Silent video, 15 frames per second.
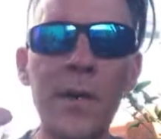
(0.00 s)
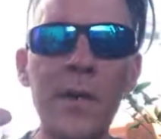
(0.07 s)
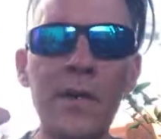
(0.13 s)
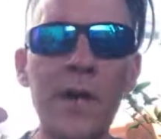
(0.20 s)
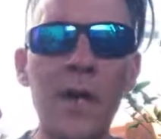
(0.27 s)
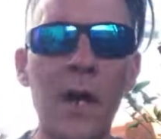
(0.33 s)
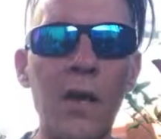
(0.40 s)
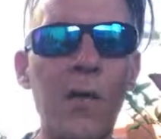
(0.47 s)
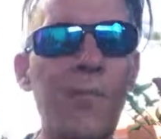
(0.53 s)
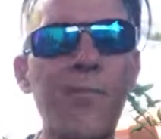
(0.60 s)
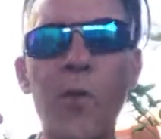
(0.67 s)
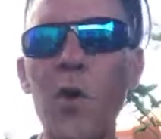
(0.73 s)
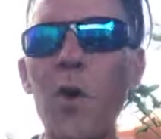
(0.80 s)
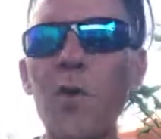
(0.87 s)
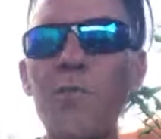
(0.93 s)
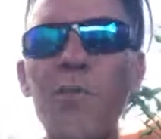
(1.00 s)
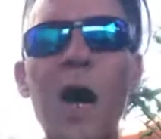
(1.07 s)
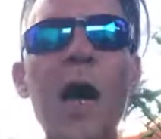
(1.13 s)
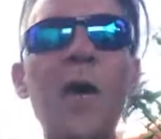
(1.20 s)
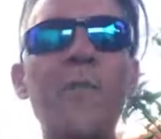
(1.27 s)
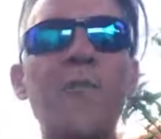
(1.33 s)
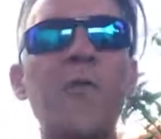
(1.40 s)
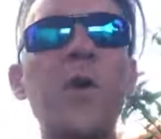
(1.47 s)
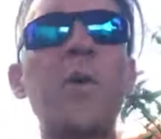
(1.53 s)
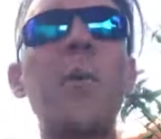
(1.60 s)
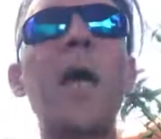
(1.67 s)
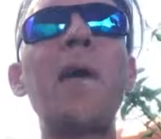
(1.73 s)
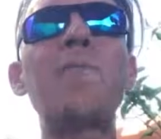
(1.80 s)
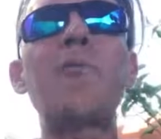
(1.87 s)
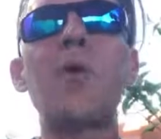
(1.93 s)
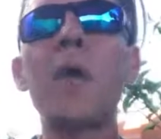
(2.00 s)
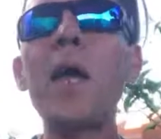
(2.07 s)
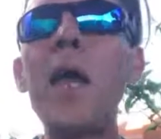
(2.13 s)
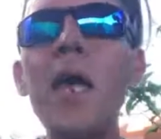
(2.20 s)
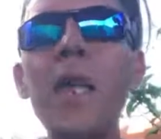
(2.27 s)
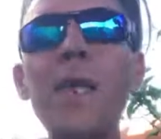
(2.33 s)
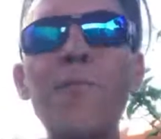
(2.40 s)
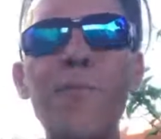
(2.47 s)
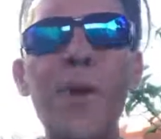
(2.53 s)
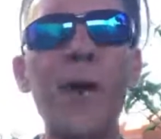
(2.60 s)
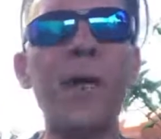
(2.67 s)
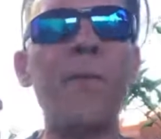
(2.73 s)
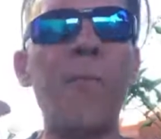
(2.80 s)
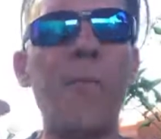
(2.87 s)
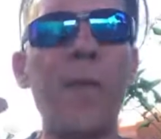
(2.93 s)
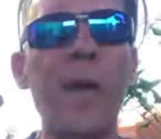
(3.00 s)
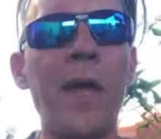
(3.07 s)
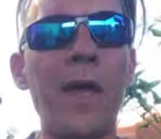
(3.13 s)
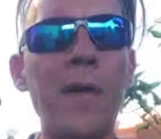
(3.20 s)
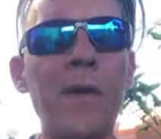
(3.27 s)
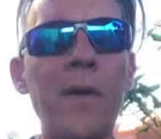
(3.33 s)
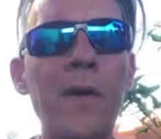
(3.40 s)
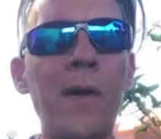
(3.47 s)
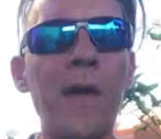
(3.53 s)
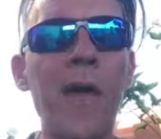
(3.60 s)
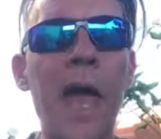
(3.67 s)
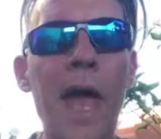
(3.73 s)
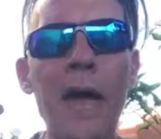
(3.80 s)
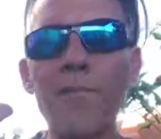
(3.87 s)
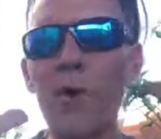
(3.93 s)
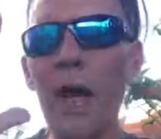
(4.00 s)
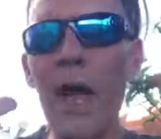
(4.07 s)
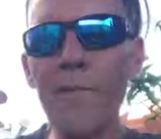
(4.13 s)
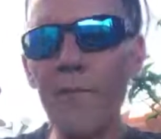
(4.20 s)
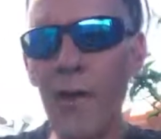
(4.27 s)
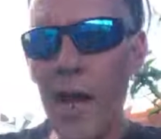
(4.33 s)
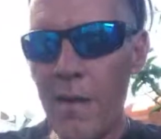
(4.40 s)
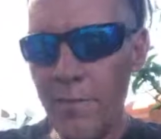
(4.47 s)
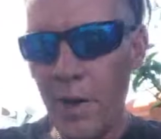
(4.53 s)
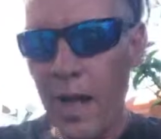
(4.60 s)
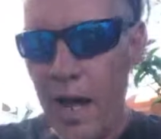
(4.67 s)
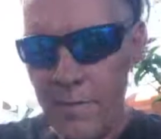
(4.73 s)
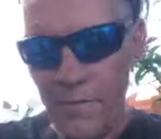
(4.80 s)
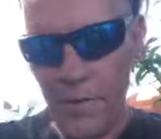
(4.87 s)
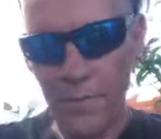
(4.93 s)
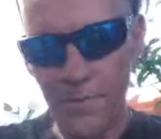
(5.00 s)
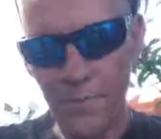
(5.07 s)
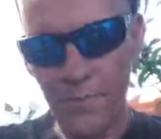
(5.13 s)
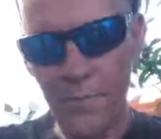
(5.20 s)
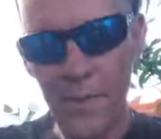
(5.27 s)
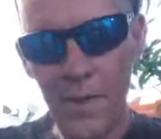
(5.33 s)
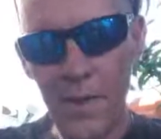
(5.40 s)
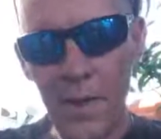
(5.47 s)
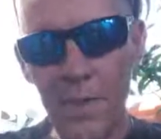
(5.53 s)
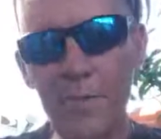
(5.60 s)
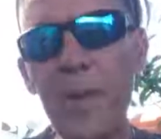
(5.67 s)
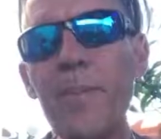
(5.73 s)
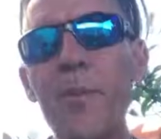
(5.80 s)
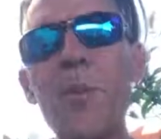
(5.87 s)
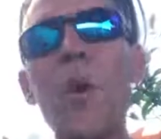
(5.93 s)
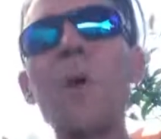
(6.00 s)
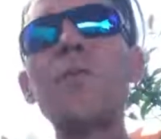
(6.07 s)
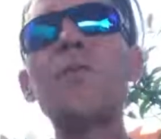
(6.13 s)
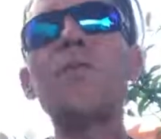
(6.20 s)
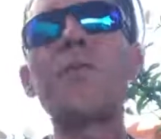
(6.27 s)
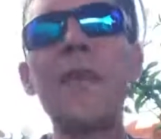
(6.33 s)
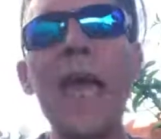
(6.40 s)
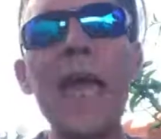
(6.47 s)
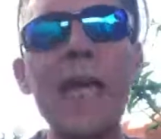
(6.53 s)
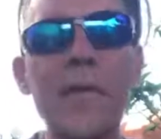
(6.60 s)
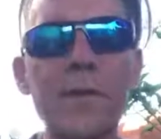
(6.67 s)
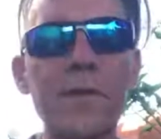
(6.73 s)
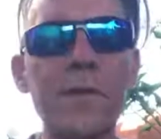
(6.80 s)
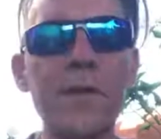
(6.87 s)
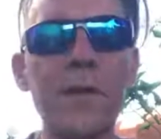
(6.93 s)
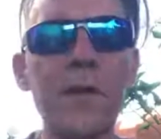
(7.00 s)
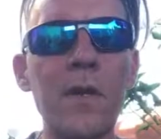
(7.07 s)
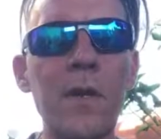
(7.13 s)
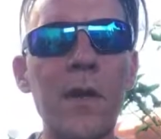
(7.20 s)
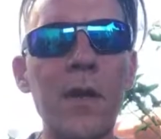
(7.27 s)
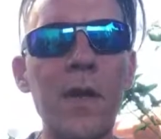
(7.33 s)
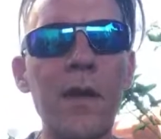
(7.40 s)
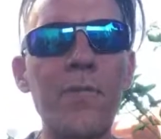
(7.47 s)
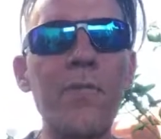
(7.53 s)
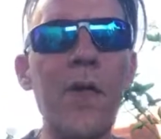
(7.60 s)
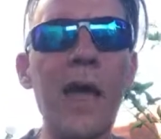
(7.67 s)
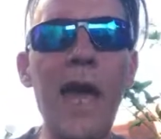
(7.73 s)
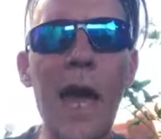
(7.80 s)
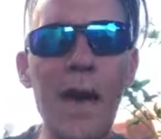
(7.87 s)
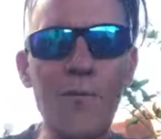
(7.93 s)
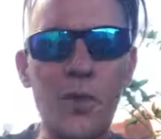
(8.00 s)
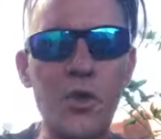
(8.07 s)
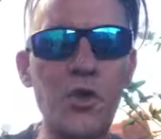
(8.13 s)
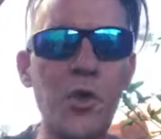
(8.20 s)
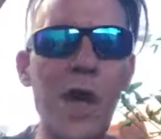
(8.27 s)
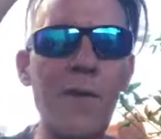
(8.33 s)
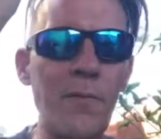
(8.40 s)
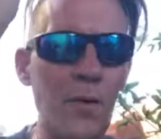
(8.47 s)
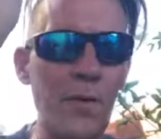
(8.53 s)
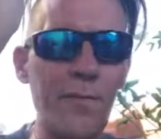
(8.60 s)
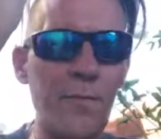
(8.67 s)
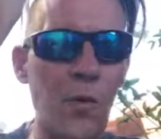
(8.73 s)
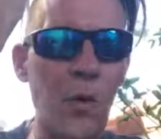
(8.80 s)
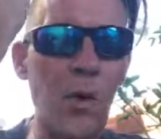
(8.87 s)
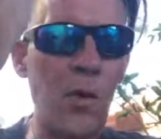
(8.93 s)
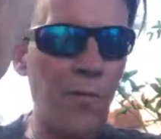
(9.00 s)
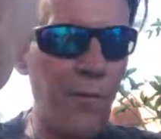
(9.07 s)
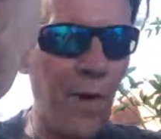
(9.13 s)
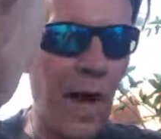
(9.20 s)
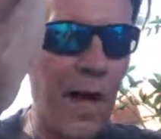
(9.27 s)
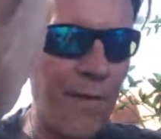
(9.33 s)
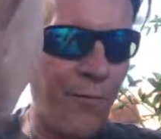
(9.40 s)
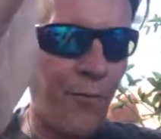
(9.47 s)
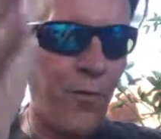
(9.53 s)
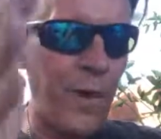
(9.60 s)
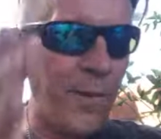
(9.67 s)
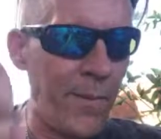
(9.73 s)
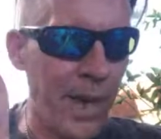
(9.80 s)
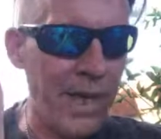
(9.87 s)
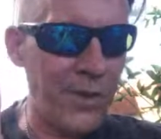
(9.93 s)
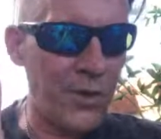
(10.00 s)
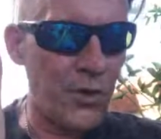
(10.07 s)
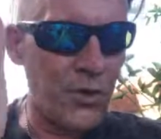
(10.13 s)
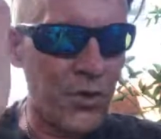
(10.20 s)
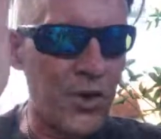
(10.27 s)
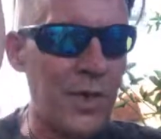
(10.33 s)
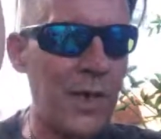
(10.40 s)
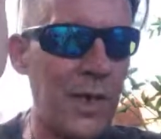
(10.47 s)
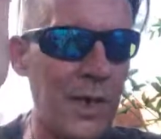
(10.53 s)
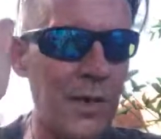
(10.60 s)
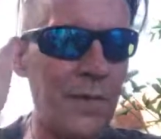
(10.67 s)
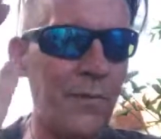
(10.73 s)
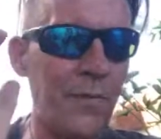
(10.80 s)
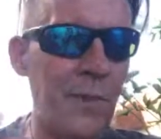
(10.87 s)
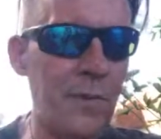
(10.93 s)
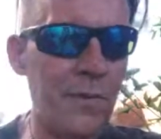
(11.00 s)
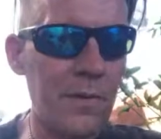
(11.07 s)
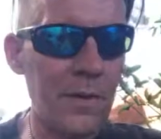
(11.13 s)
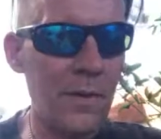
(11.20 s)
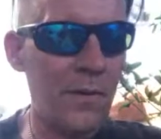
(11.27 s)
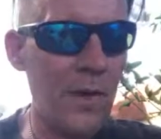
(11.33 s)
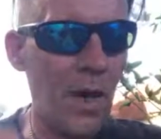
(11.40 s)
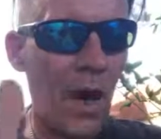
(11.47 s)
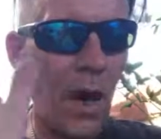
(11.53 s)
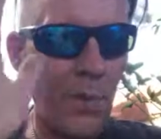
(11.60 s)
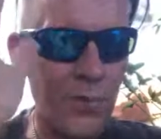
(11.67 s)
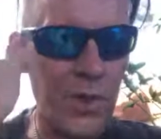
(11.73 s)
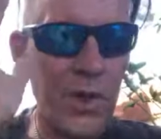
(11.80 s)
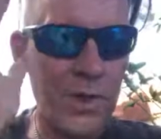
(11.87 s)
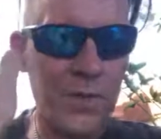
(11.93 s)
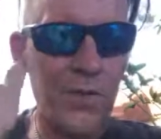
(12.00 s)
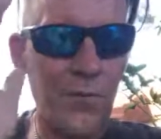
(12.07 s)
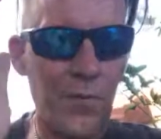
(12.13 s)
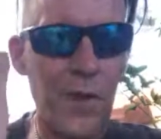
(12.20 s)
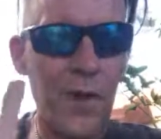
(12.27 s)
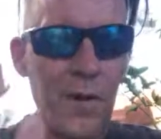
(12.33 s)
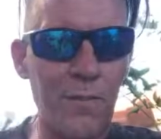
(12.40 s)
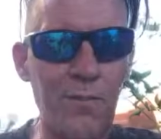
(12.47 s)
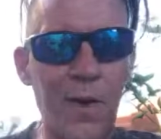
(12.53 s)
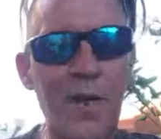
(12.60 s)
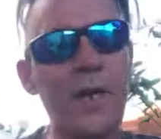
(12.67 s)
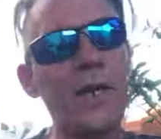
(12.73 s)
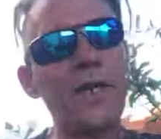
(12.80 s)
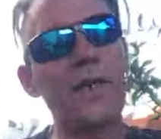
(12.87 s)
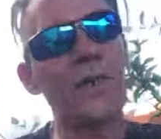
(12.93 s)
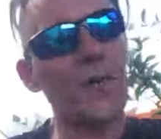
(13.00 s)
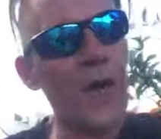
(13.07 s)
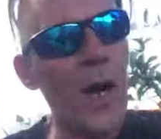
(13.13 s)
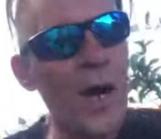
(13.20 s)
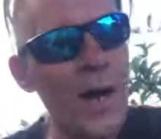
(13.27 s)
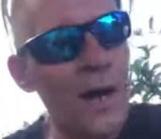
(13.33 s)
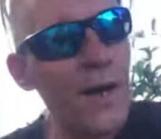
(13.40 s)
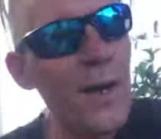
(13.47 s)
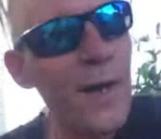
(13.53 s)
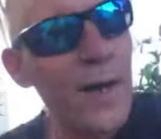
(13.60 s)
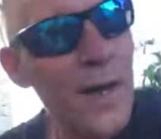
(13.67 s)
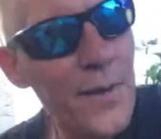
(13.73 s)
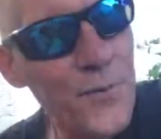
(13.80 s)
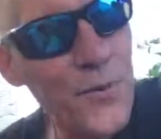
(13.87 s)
get on the 405 freeway for any fucking thing ever, ever, ever, ever. People won't date if they have to travel the 405 freeway to see the object of their fucking desire. It's